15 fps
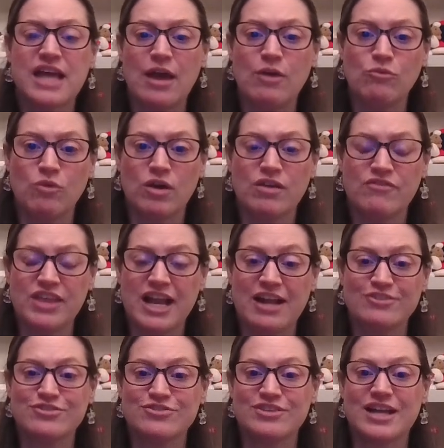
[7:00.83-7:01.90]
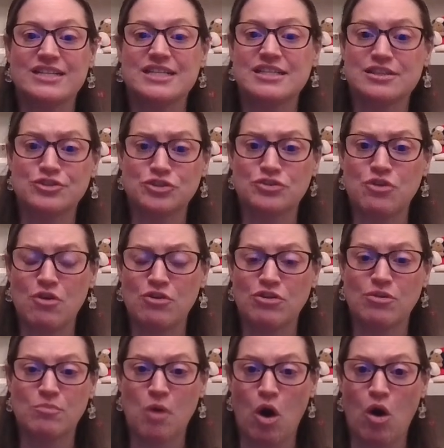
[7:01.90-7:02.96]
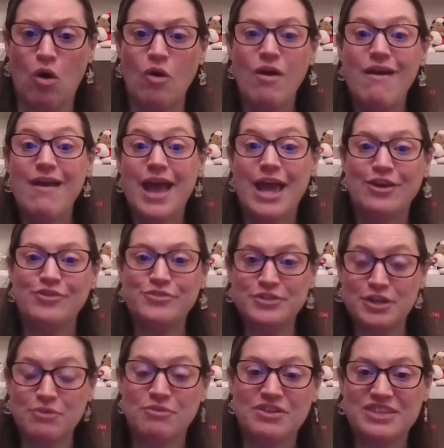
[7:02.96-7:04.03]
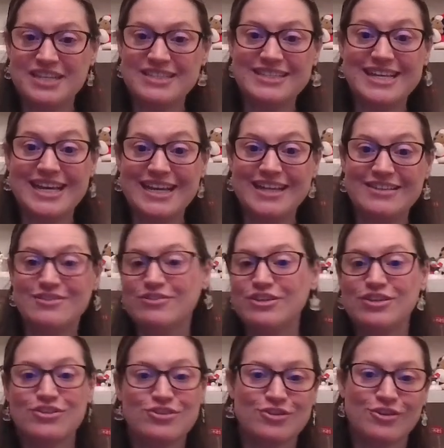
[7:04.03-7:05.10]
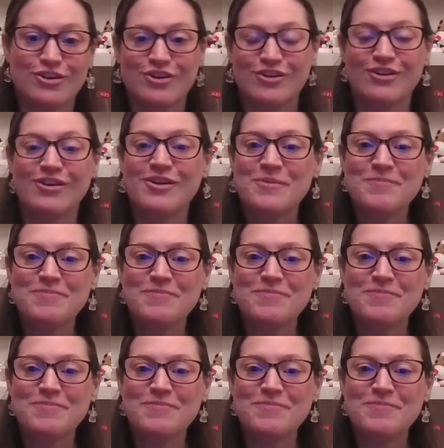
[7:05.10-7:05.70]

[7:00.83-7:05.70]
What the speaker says: And one of the exercises is you go to the mall and you deal with these kids, these shock